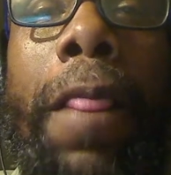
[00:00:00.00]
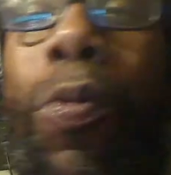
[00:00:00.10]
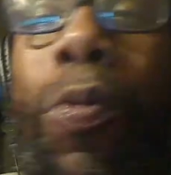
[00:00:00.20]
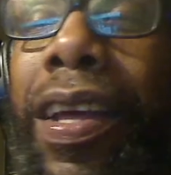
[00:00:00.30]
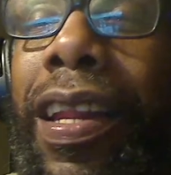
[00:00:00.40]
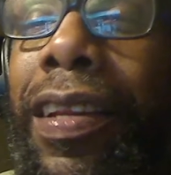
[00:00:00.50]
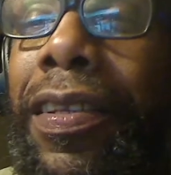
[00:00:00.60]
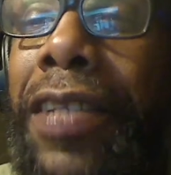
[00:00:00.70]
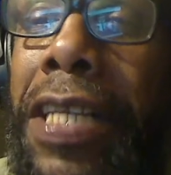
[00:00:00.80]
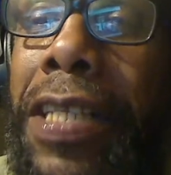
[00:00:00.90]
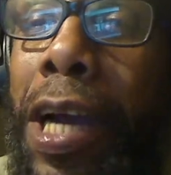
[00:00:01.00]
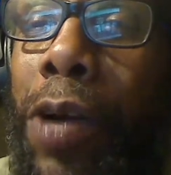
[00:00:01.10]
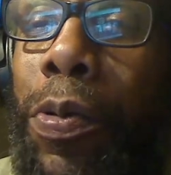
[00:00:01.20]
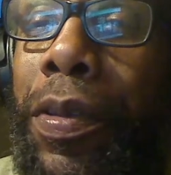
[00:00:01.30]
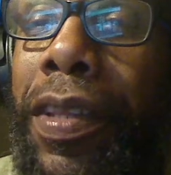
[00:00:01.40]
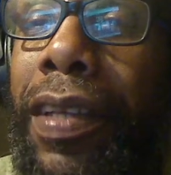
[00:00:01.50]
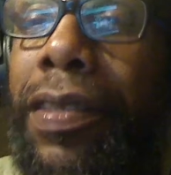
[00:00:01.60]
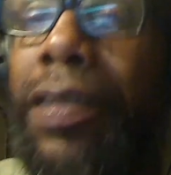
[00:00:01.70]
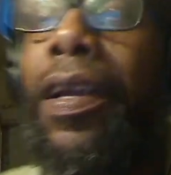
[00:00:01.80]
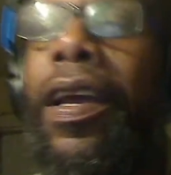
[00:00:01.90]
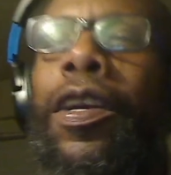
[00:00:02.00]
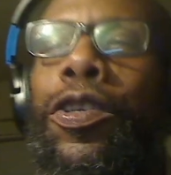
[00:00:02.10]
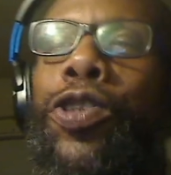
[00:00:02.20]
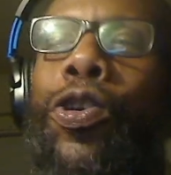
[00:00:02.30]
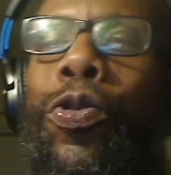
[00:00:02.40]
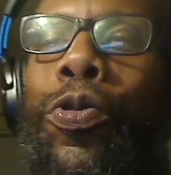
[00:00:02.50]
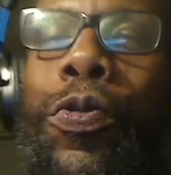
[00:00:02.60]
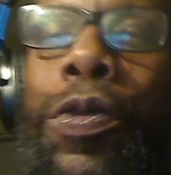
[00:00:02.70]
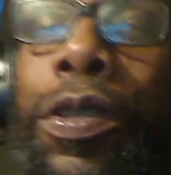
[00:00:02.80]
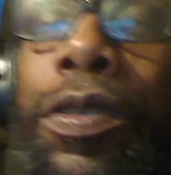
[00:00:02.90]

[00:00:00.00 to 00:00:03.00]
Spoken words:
want to get in detail with this. So